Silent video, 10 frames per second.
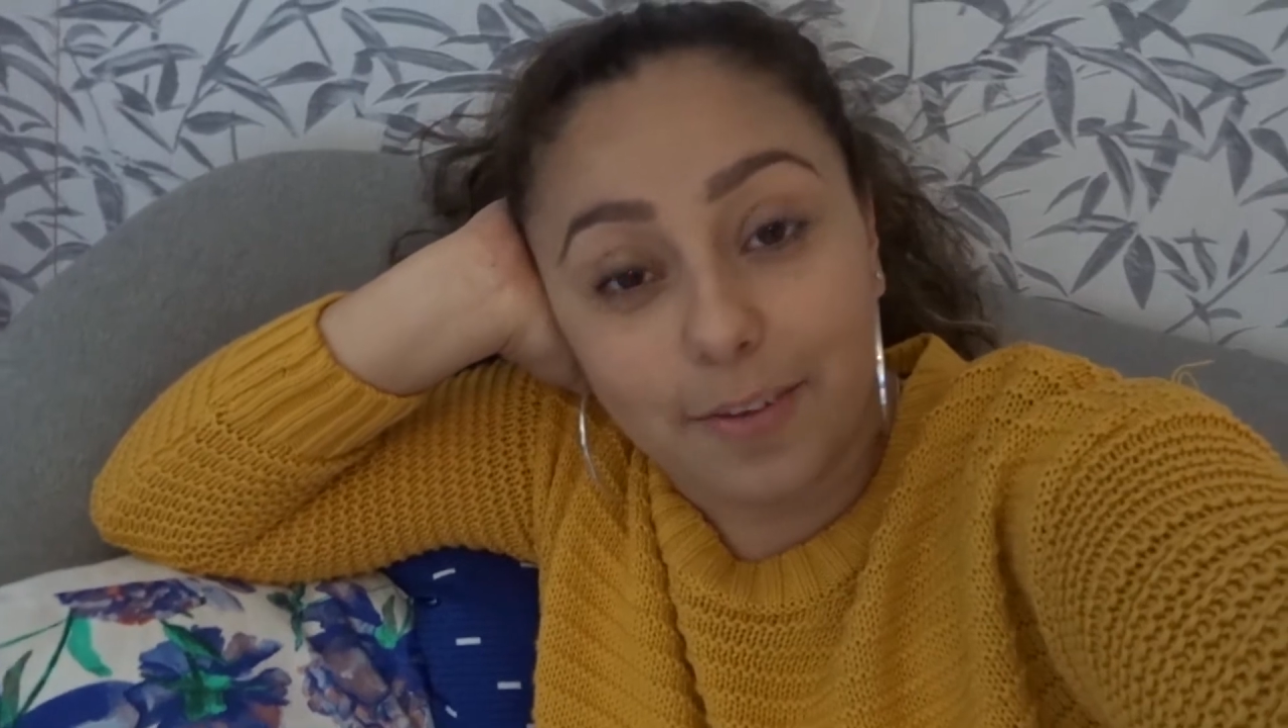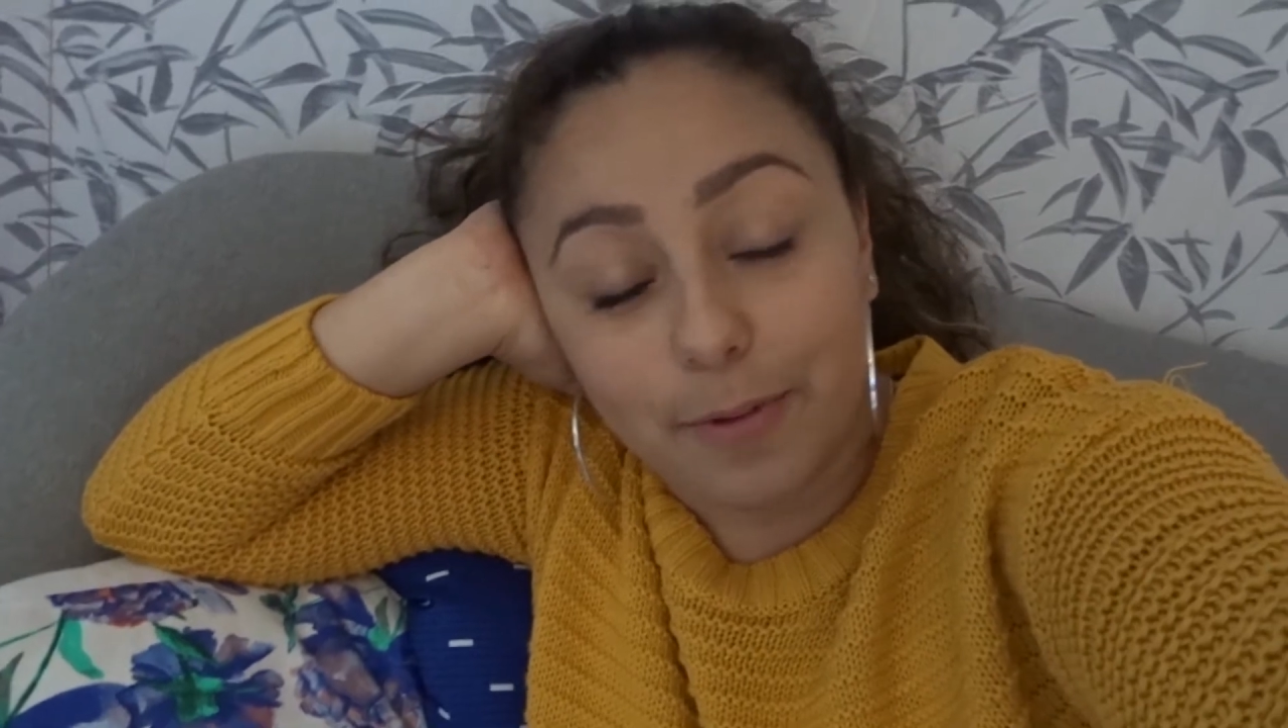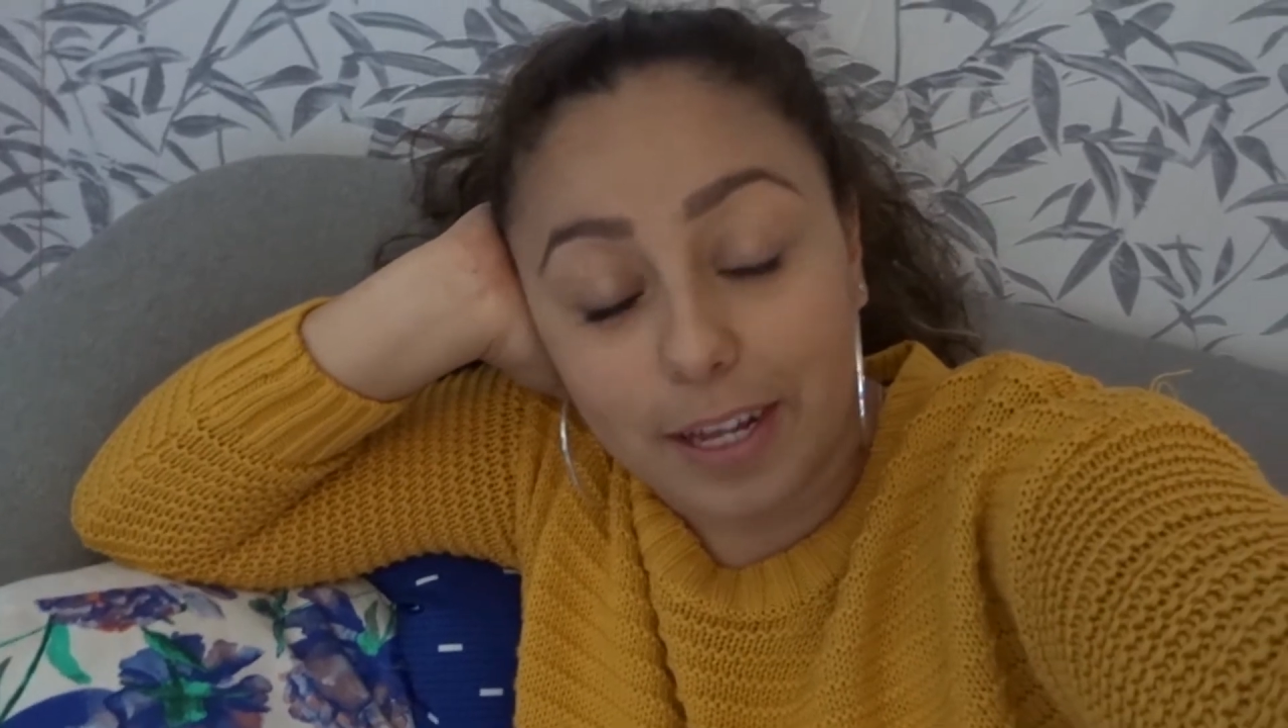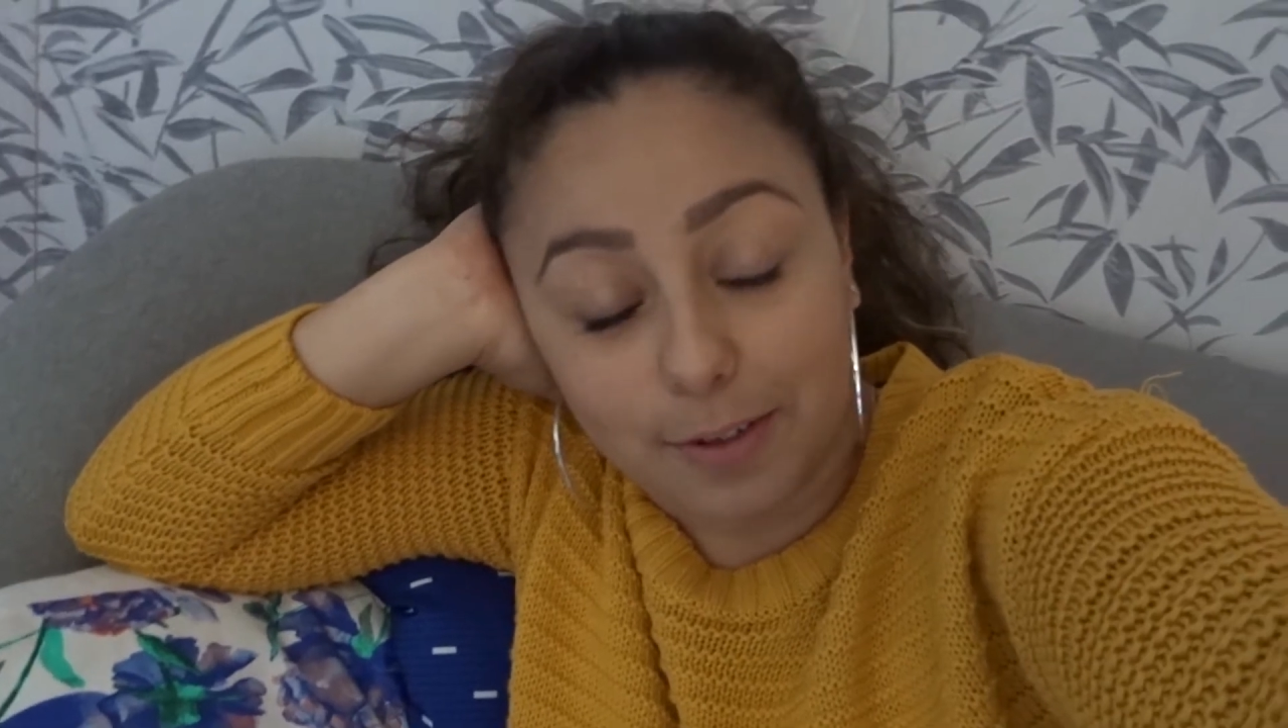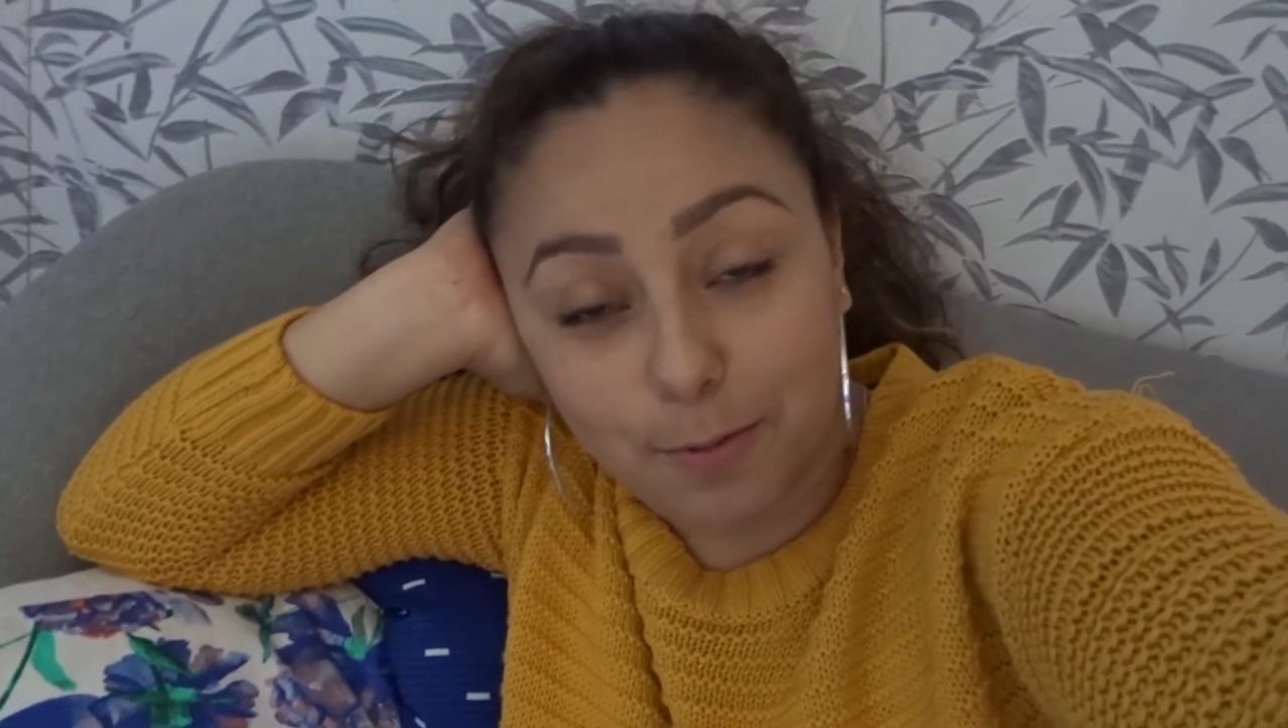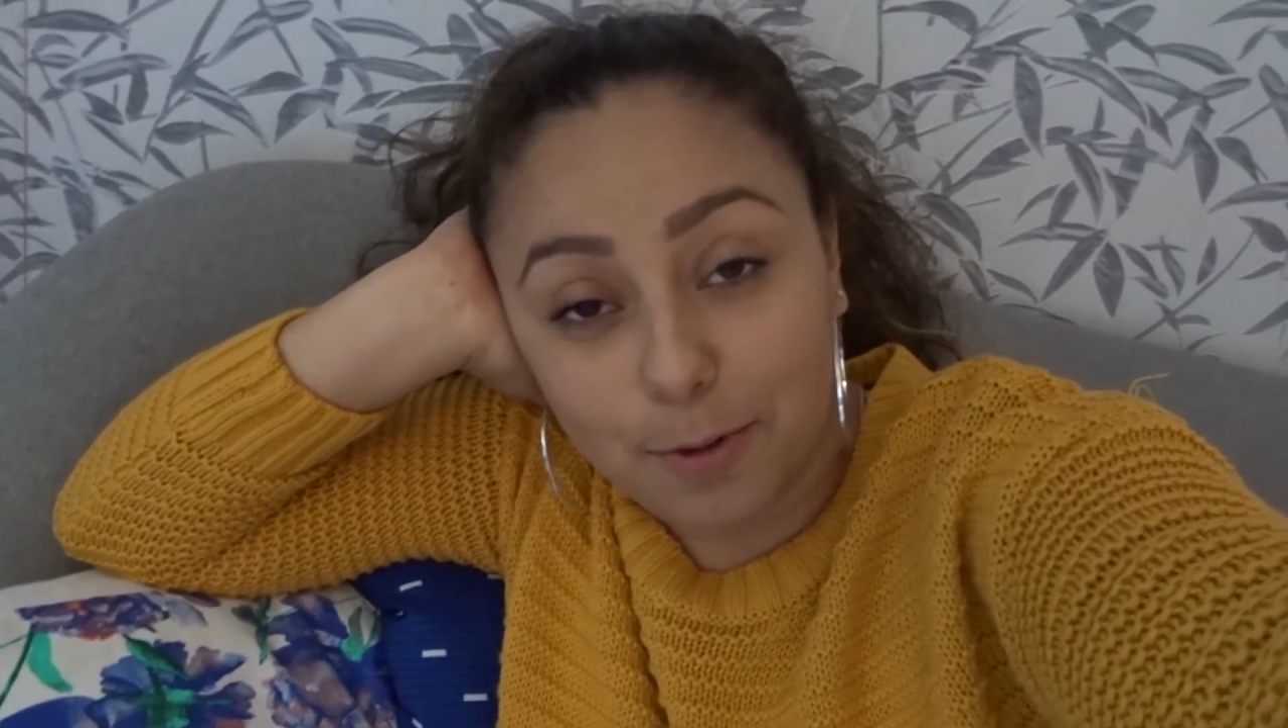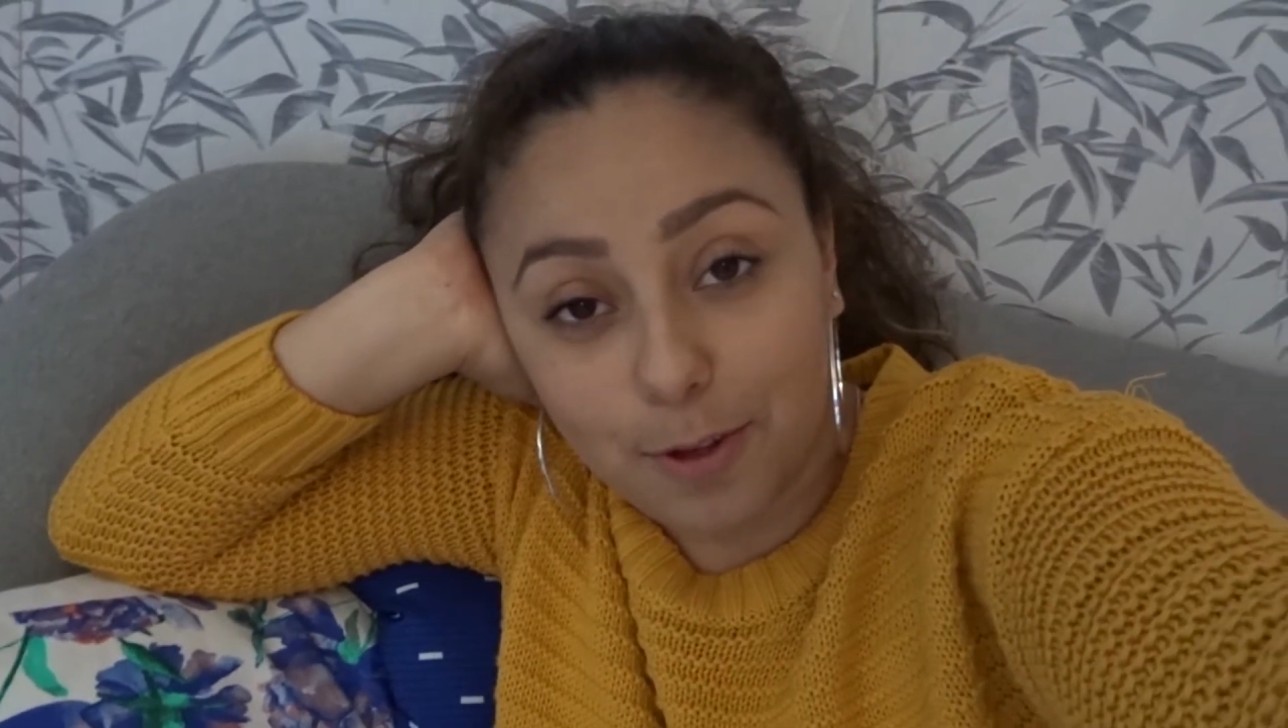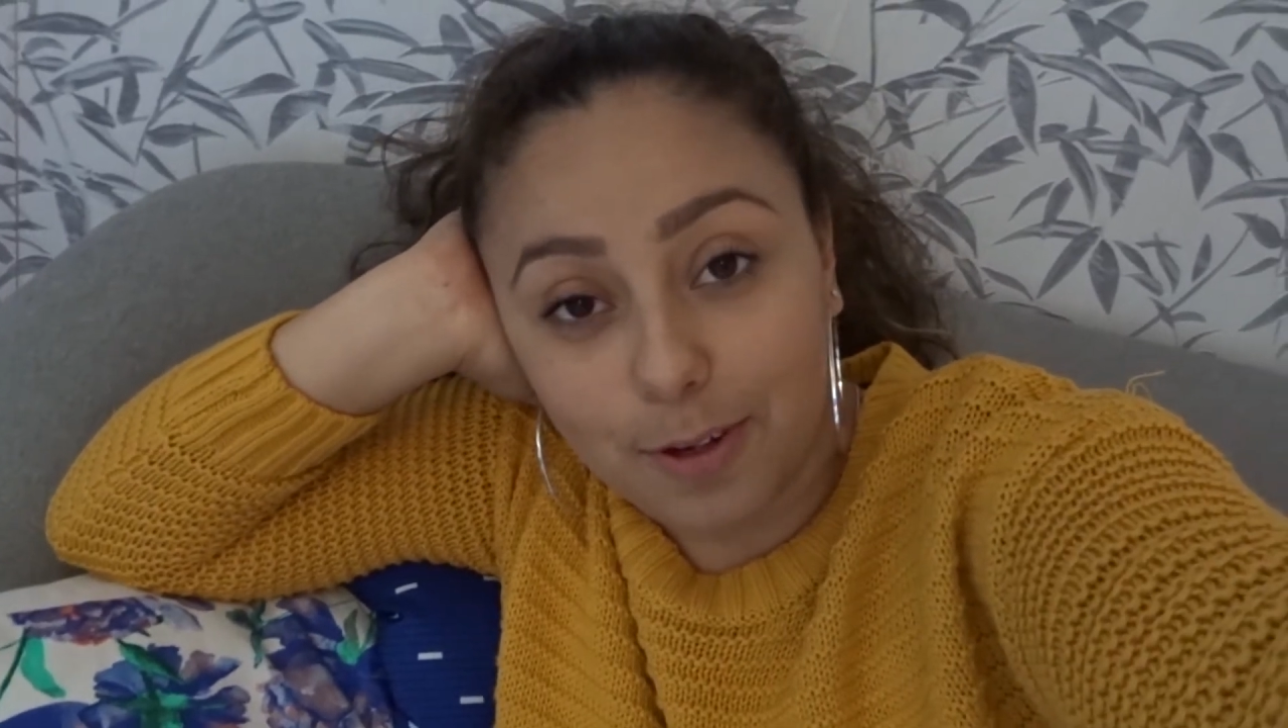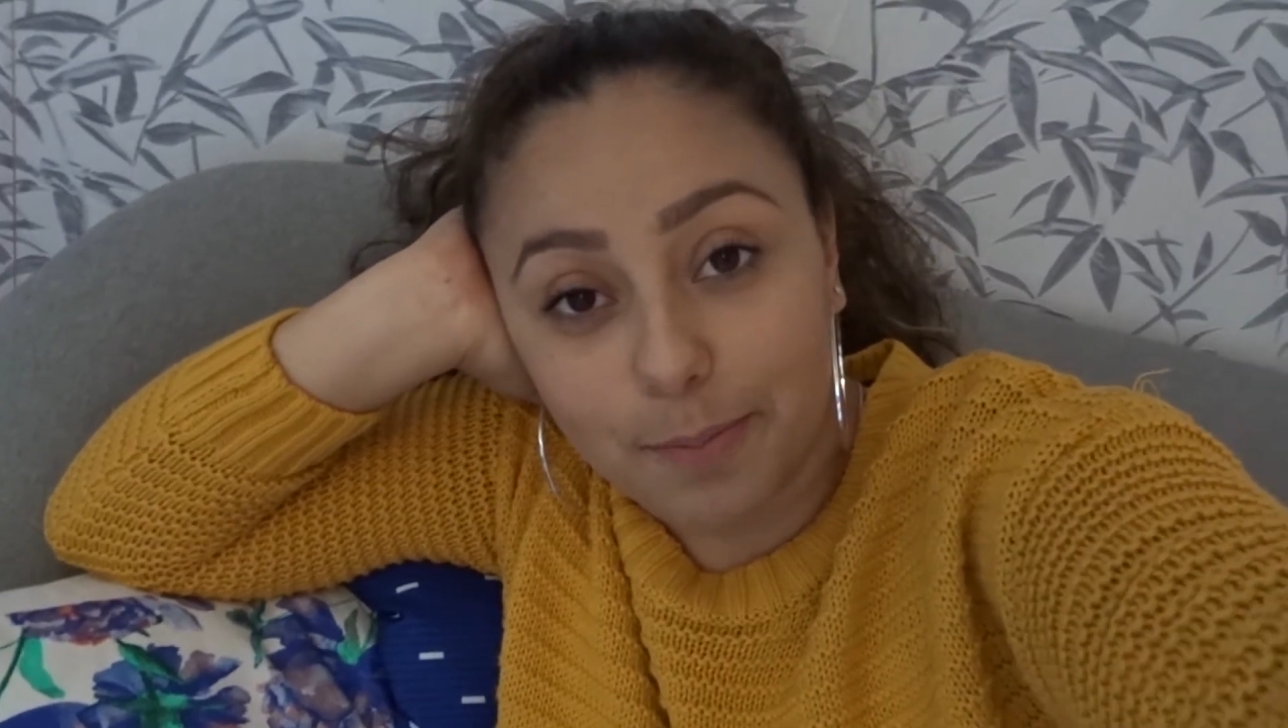we had to walk thirty